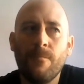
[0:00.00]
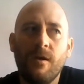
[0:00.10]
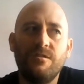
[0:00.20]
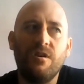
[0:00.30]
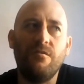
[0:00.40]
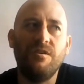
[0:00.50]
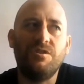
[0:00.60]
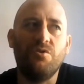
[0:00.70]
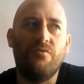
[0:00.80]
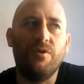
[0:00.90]
So
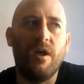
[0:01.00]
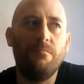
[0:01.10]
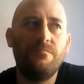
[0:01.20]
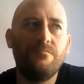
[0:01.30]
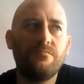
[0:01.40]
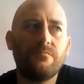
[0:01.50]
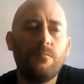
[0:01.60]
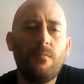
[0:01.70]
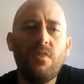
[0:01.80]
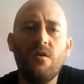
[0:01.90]
it's good for them.
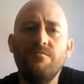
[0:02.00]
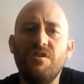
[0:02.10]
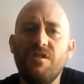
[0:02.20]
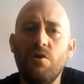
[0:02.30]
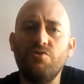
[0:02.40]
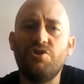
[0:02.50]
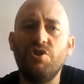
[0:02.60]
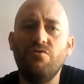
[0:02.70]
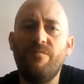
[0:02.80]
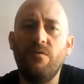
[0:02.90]
Obviously, those
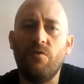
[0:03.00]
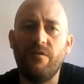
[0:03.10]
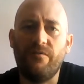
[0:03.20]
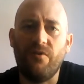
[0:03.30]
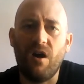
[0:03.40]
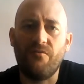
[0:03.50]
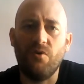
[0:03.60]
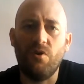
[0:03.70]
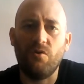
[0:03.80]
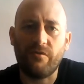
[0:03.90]
two have been wanting to fight for
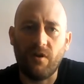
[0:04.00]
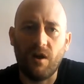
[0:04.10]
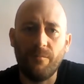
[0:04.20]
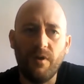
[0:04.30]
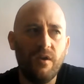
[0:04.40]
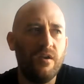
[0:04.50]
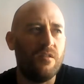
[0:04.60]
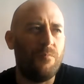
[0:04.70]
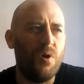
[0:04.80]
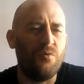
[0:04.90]
a long time.
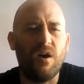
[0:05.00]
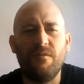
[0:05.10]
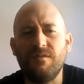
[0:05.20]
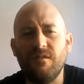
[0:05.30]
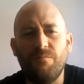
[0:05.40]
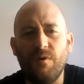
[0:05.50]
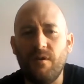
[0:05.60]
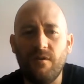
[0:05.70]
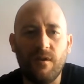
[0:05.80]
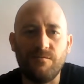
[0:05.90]
The build-up is going to
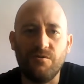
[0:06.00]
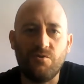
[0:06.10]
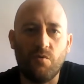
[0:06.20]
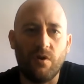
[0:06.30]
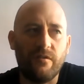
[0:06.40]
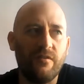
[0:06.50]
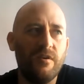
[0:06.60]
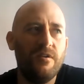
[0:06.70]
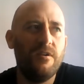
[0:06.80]
be absolute quality.